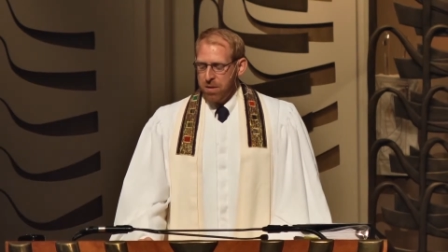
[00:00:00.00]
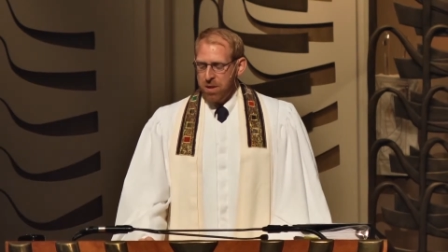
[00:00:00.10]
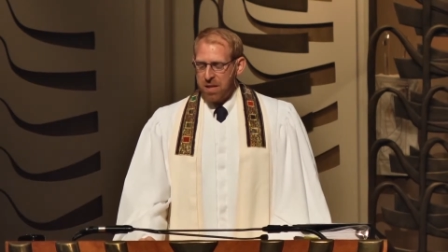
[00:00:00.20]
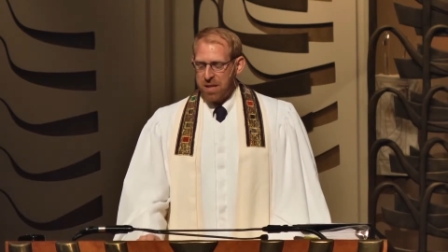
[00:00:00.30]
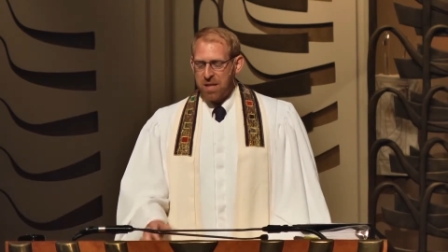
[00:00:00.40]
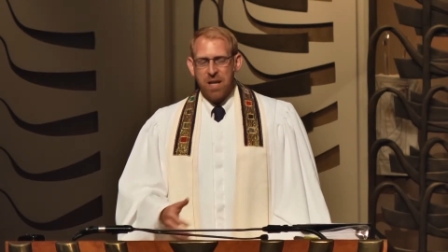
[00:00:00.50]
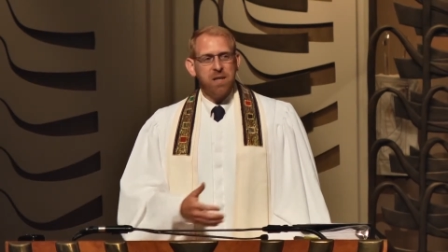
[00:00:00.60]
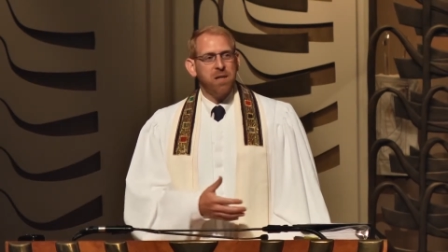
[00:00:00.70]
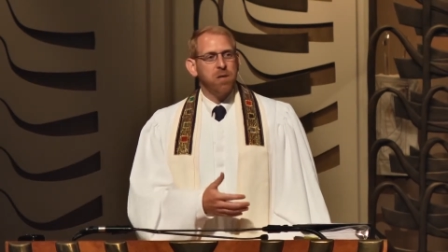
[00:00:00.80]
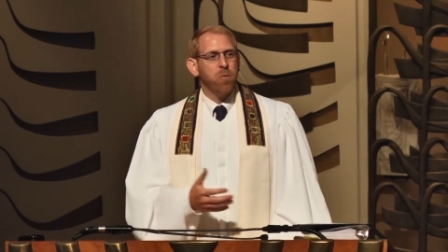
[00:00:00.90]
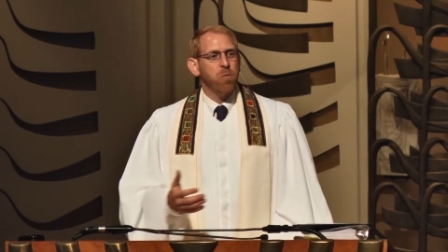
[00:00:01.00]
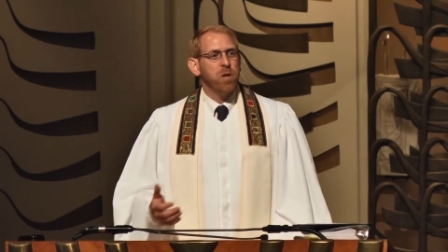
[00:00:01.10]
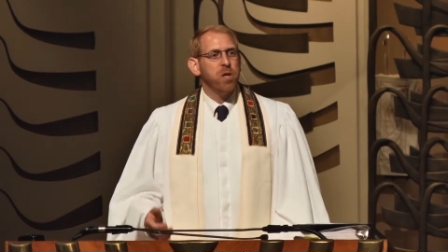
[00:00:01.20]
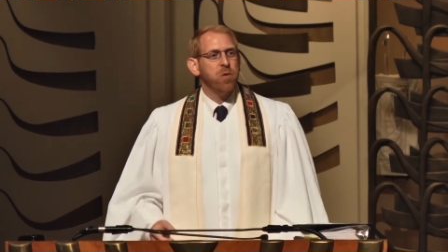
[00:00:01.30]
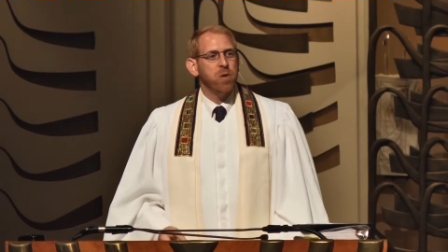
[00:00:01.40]
the successes we
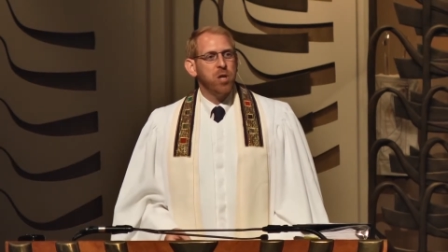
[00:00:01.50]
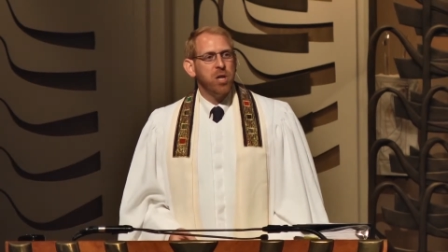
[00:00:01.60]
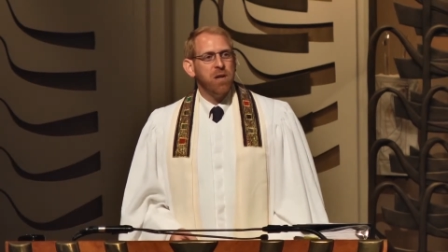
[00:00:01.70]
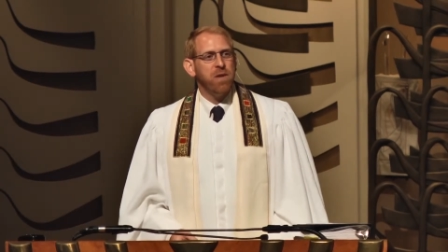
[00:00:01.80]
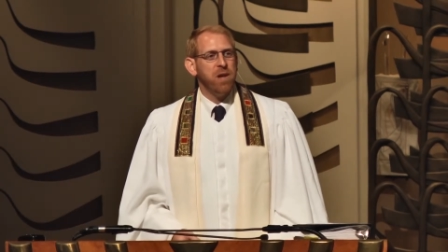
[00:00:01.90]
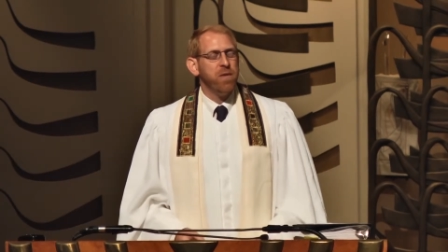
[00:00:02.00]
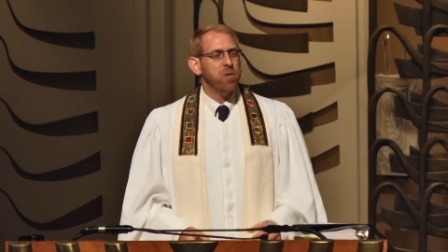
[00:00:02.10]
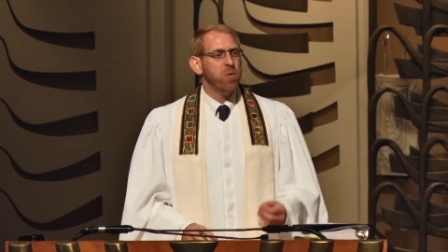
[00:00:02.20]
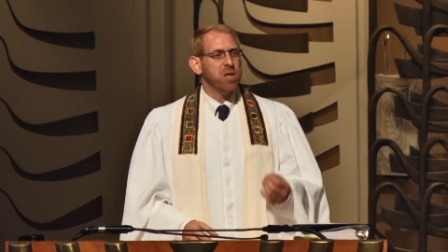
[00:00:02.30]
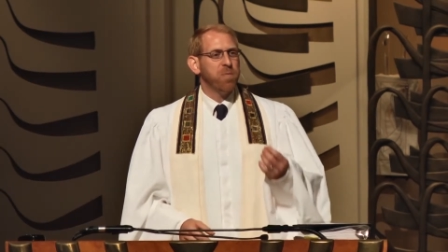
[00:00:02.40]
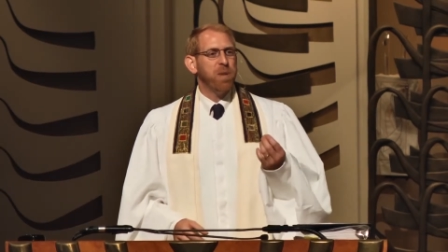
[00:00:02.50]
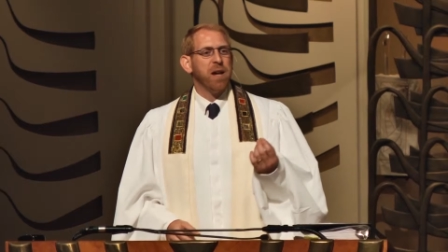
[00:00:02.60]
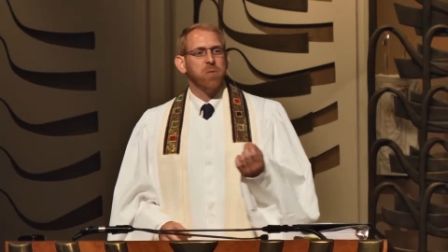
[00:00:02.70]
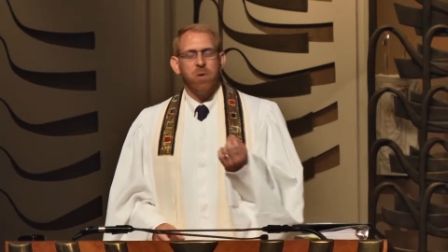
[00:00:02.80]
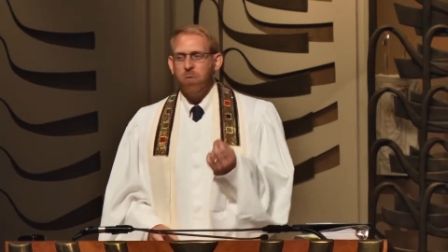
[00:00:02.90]
wish to achieve, even the
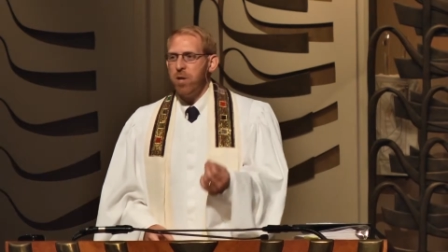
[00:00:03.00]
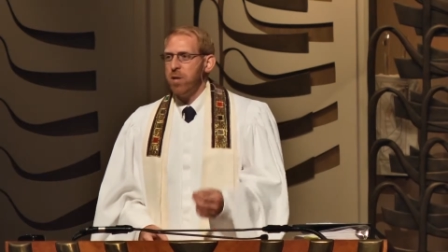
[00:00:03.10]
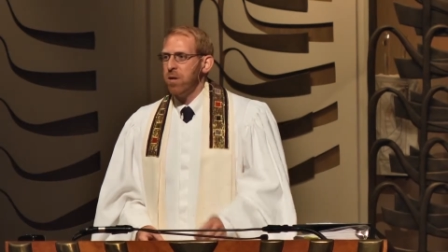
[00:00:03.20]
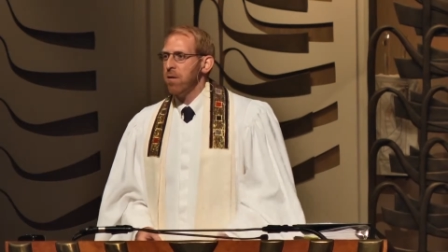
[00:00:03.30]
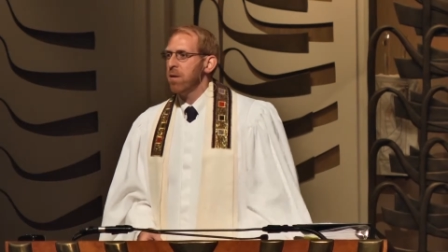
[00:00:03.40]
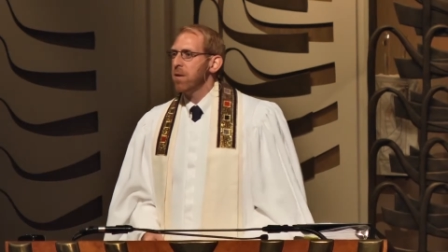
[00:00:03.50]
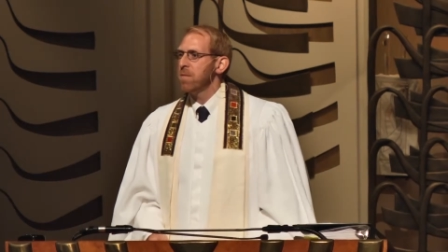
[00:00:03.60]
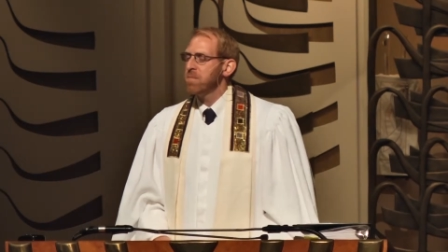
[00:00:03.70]
respect we wish to earn.